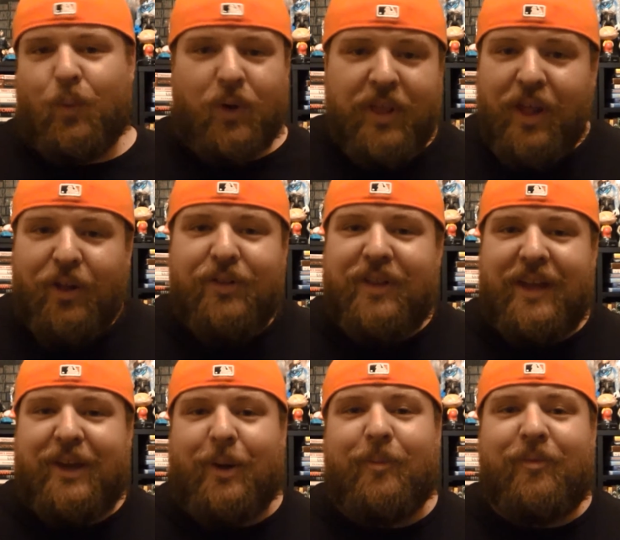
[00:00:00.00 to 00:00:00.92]
Where the hell do
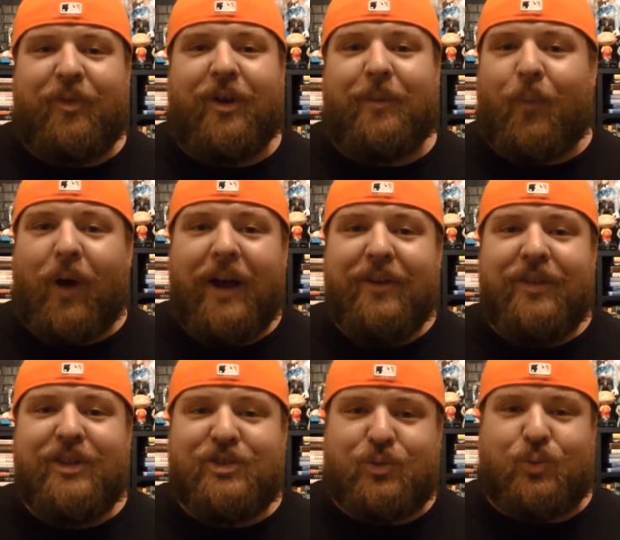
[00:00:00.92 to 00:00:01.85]
they come from? Why are
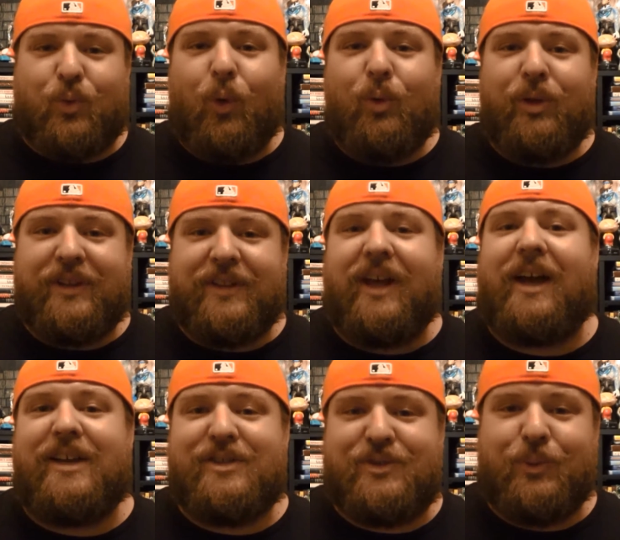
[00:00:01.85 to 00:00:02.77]
they trolling the
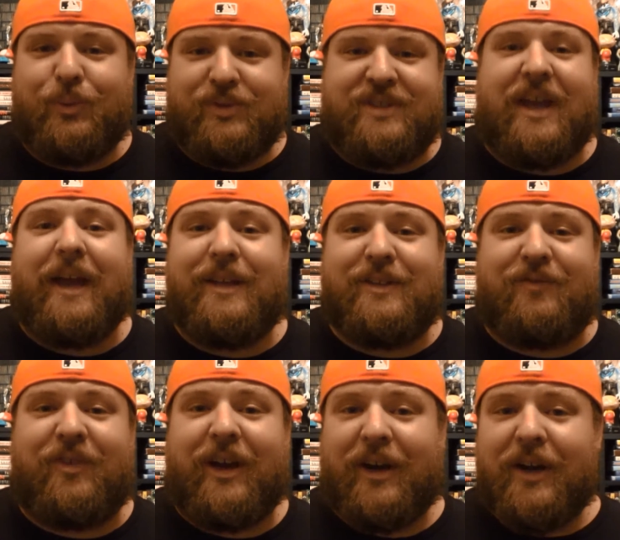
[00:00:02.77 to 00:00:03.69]
high school science
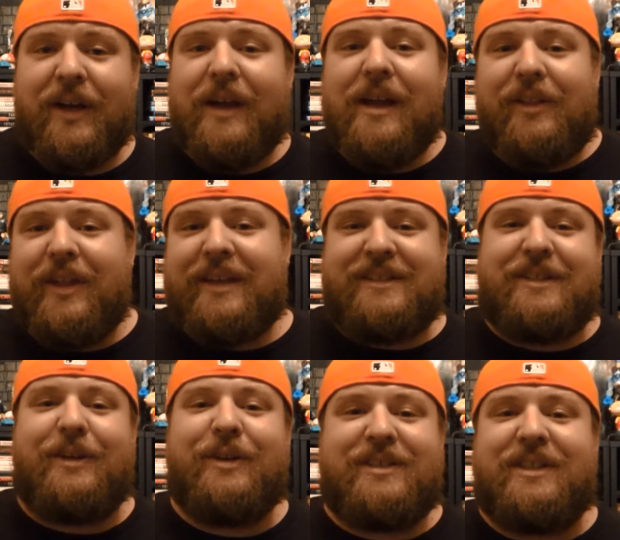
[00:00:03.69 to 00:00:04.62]
fair? Like
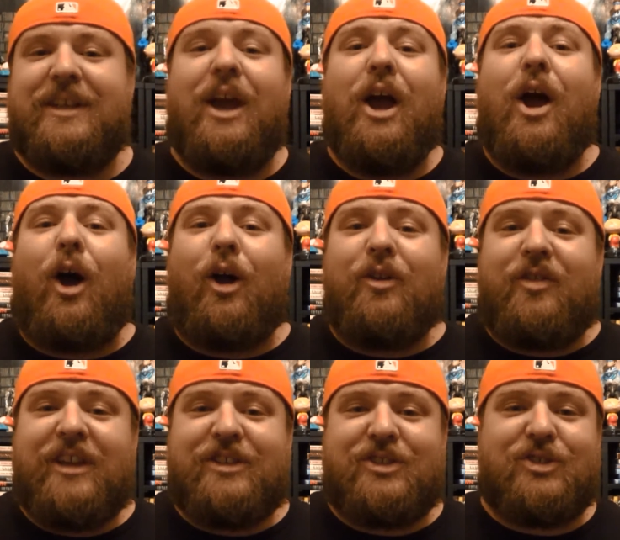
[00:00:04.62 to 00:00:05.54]
seriously, are
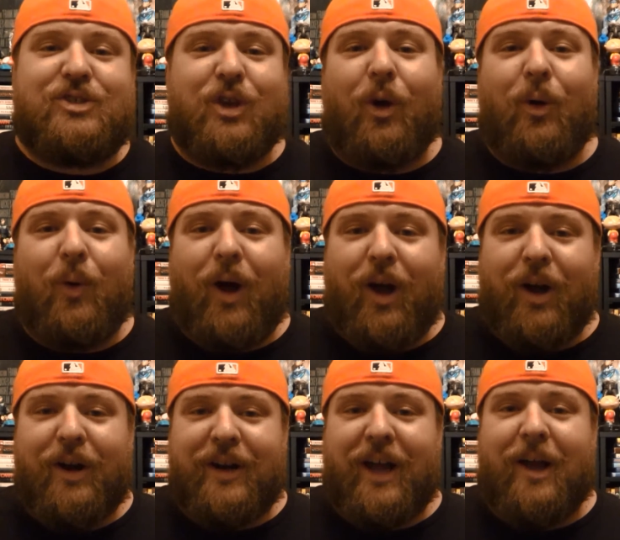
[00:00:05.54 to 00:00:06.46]
they so
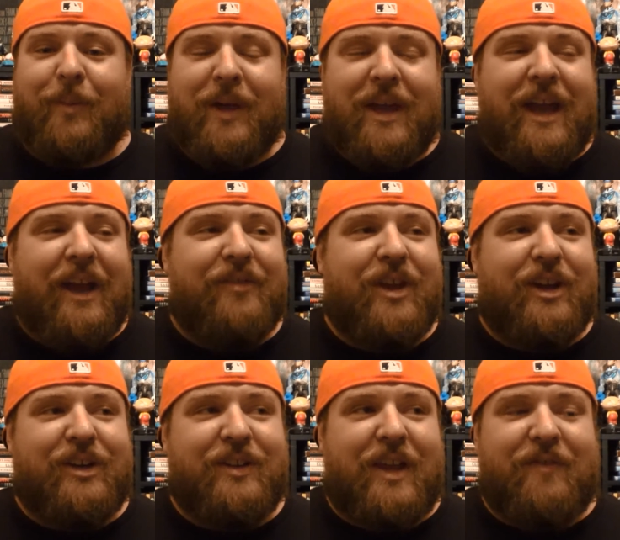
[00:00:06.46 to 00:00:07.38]
hard up and
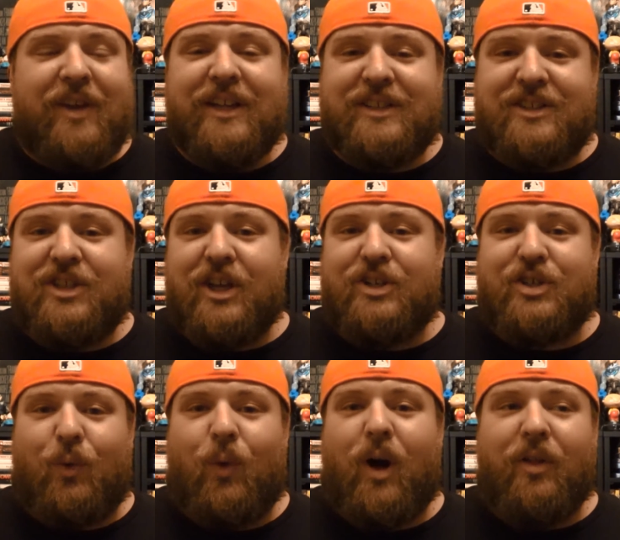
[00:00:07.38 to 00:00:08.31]
they're they've hit such
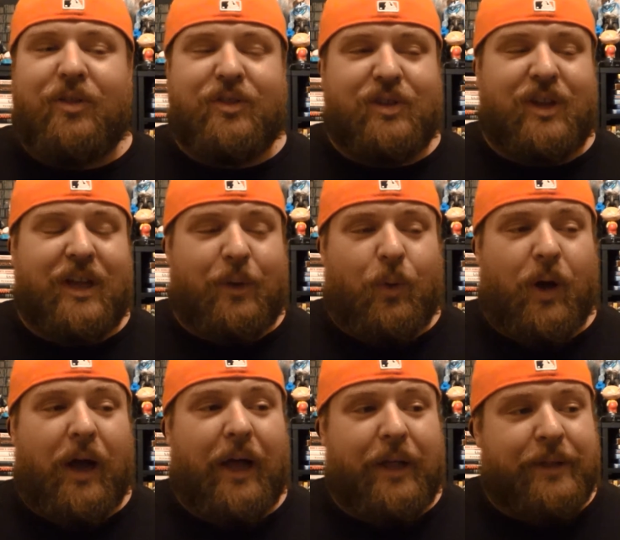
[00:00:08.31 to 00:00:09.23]
a wall that they're like,
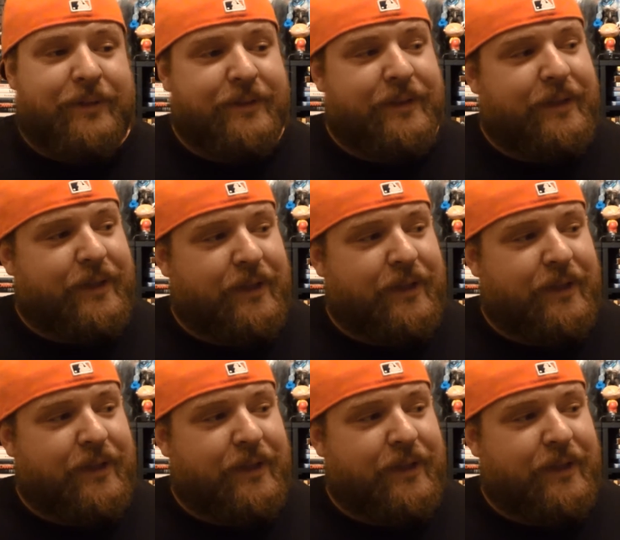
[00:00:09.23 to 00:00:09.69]
well,